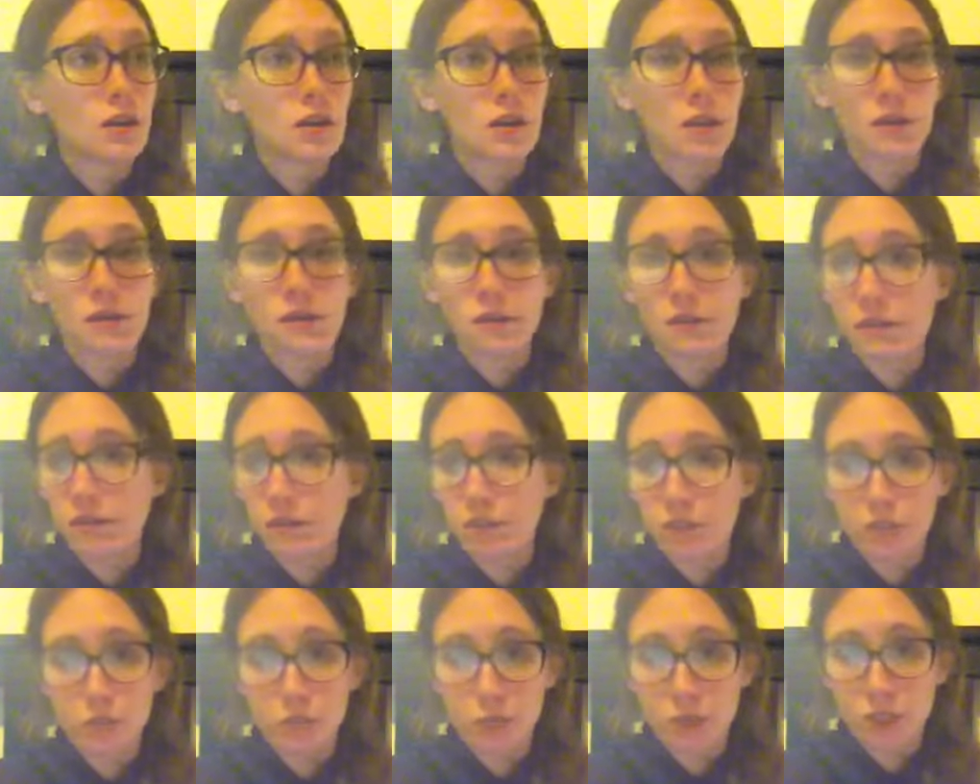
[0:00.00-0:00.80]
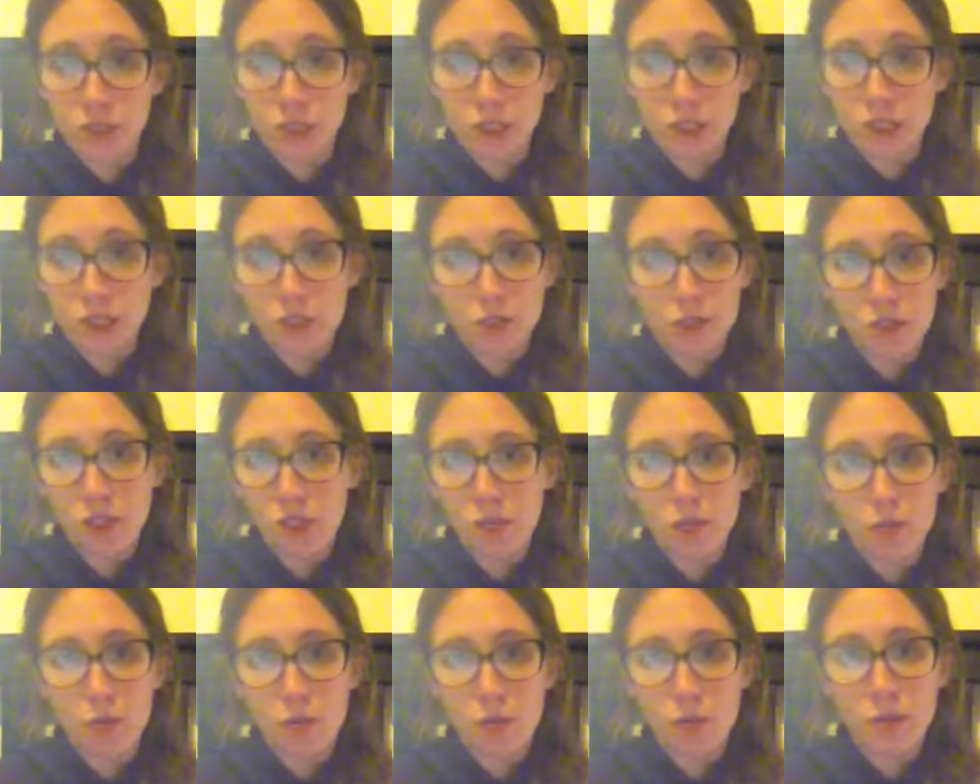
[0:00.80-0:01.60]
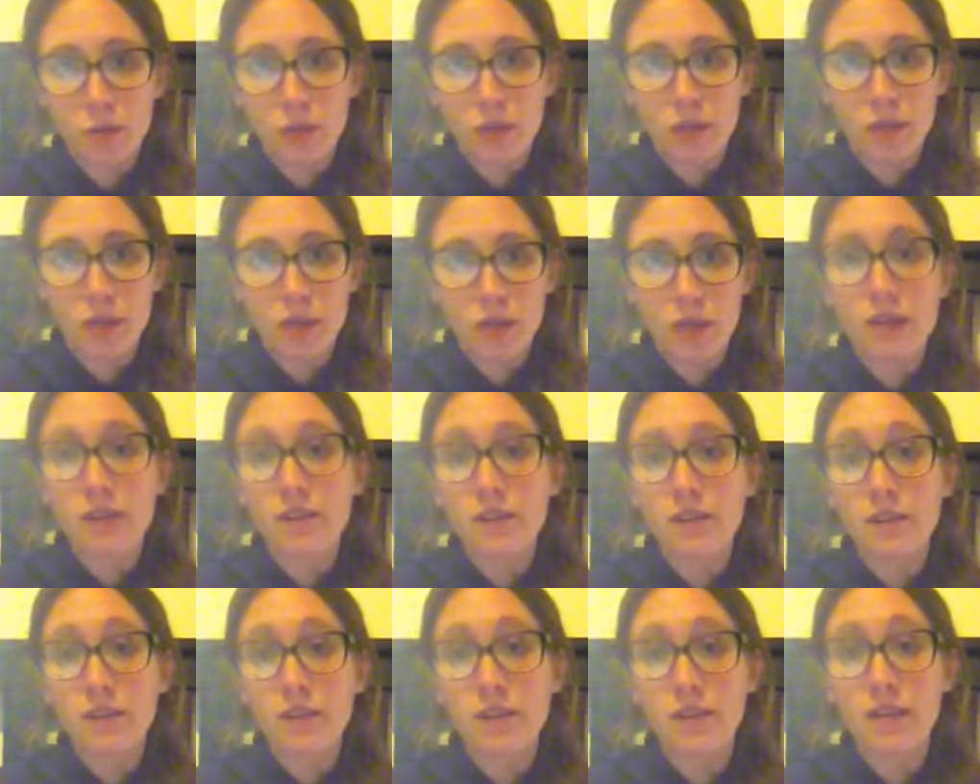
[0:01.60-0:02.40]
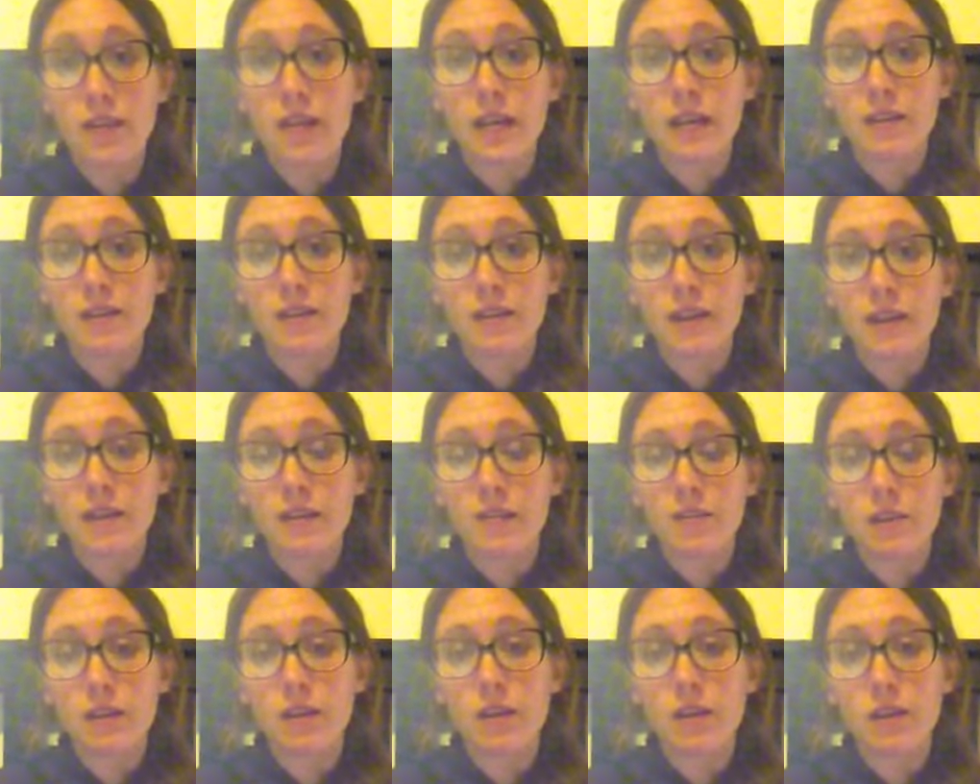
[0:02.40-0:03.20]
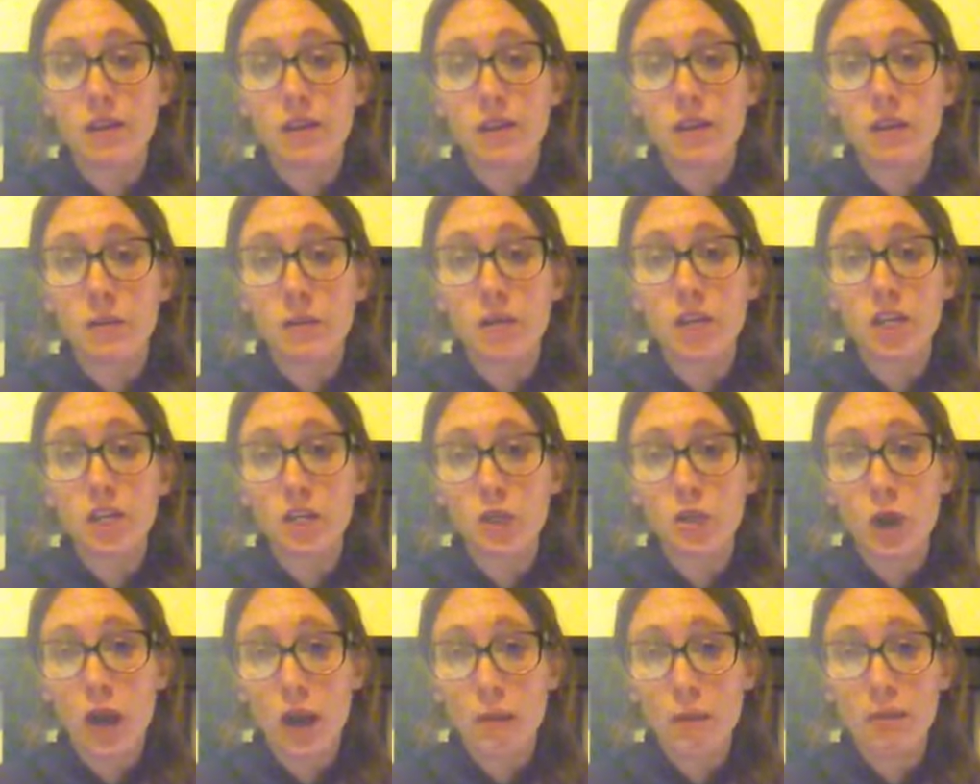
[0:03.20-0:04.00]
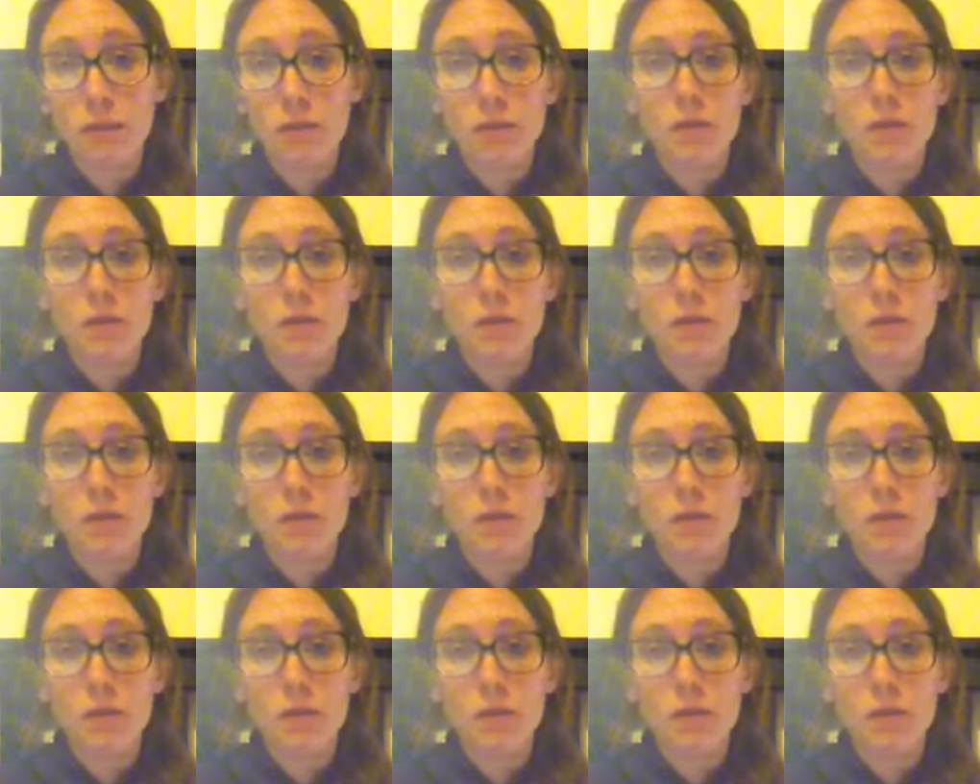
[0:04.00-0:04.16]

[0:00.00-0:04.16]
Even if it's just one stitch, which it won't be. Unless that's the last day of the year, and that'll be it. Crap.